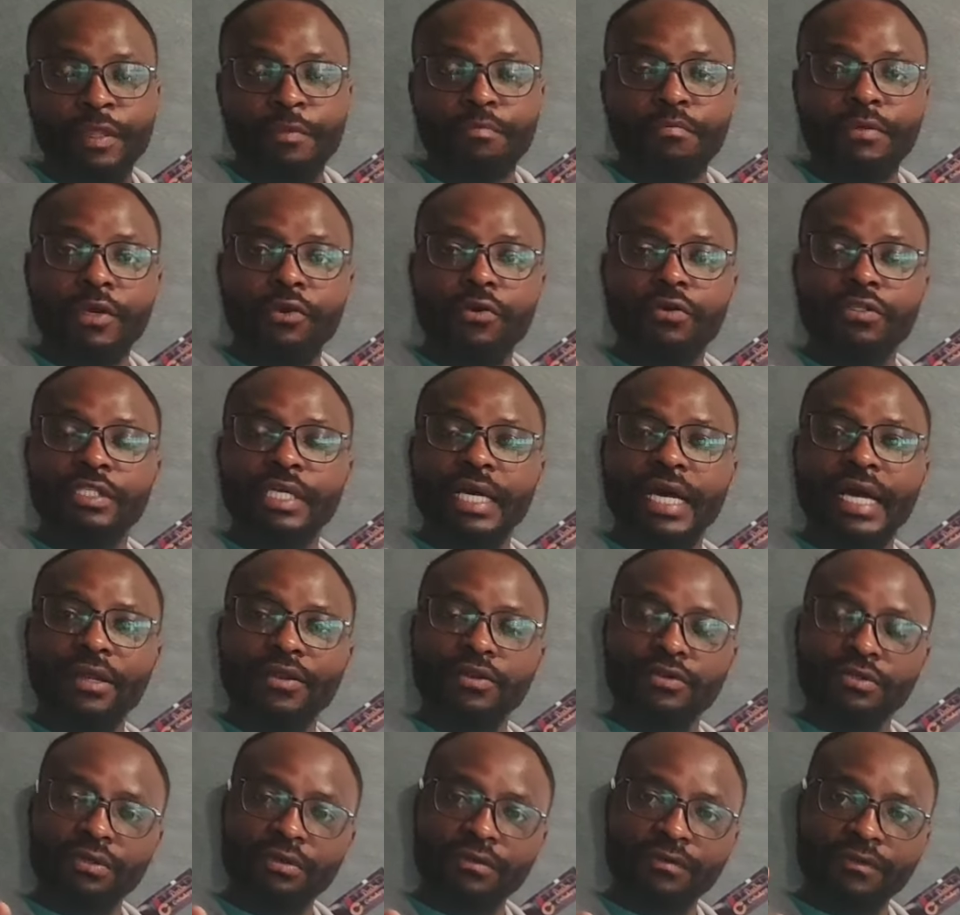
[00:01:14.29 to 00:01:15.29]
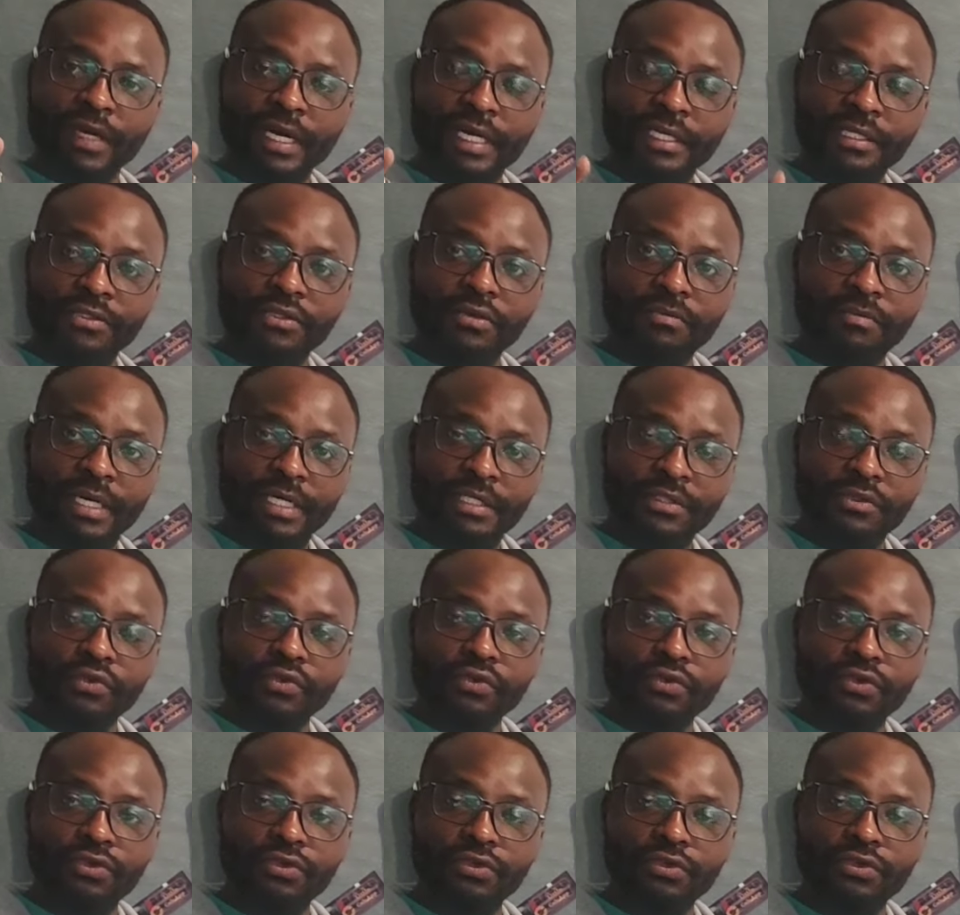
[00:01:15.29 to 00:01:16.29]
Because a lot of customers
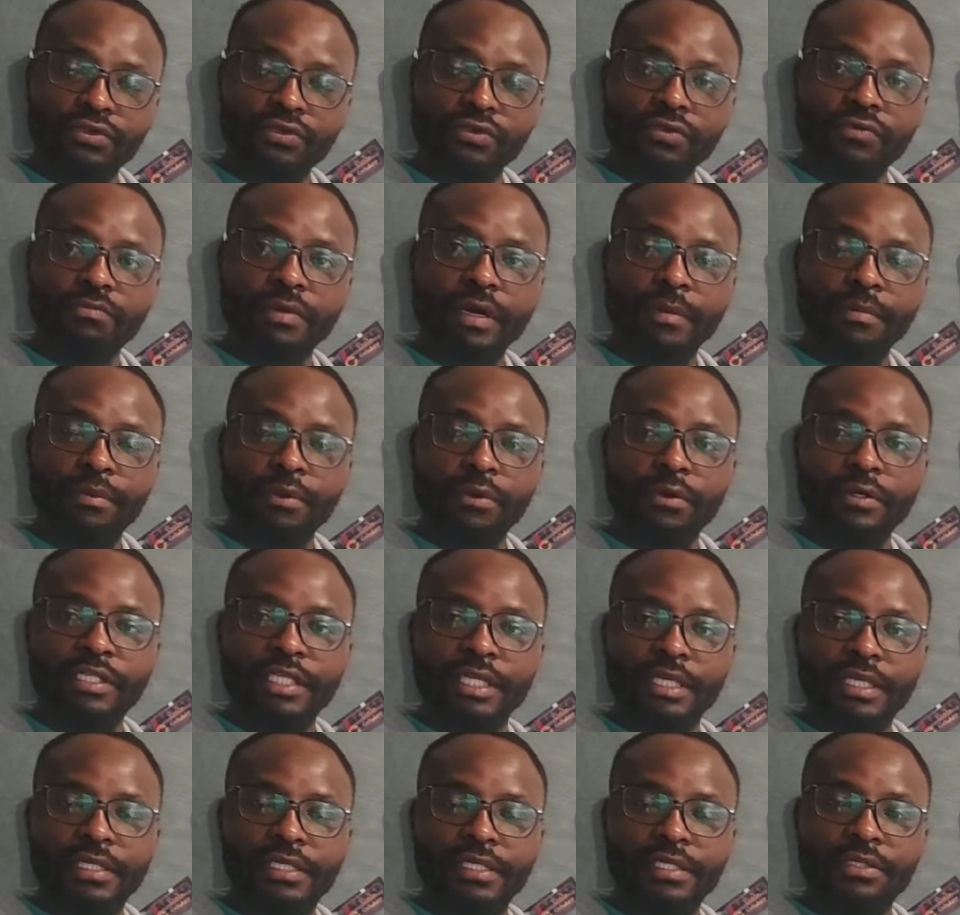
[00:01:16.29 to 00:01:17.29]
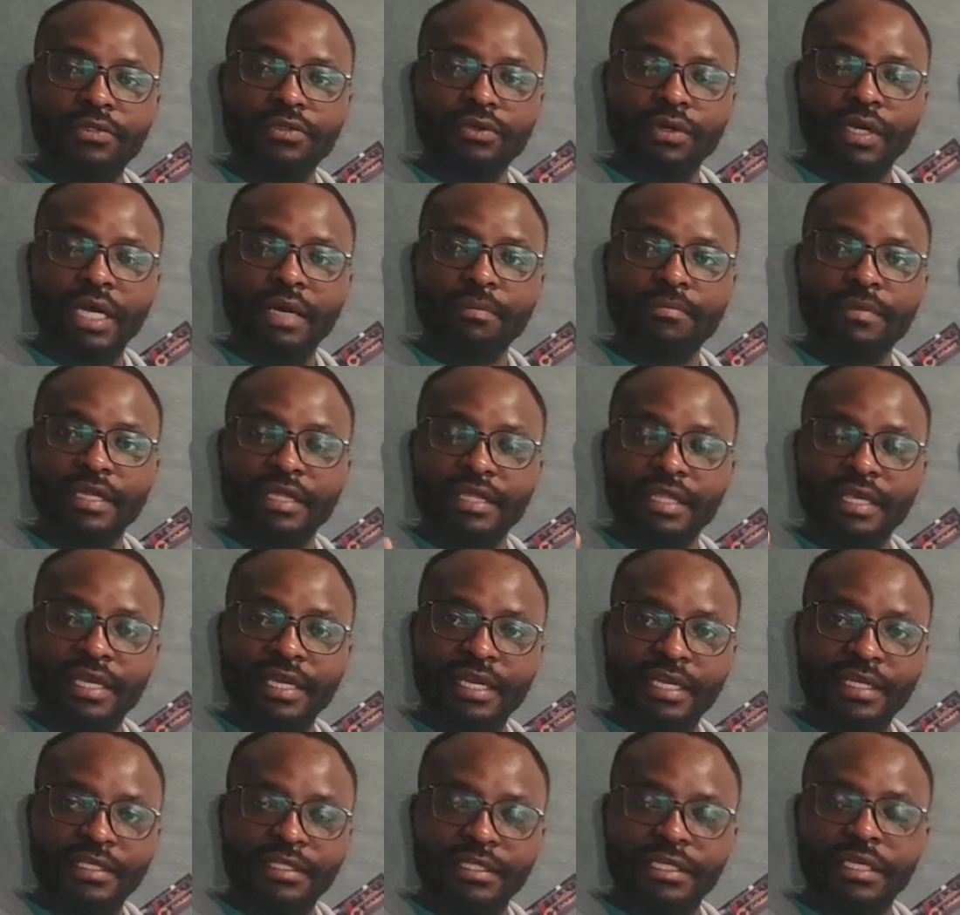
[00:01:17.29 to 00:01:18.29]
who use Uber, Bolt, and Little Cab and the
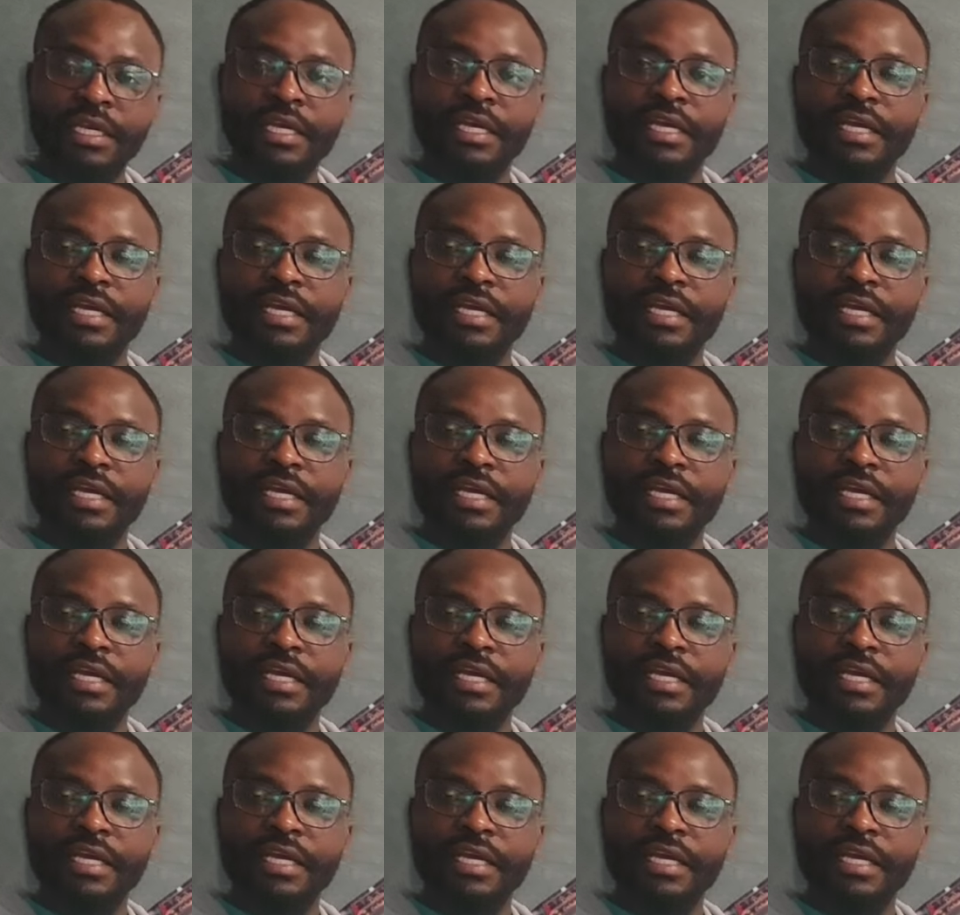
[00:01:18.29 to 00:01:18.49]
rest,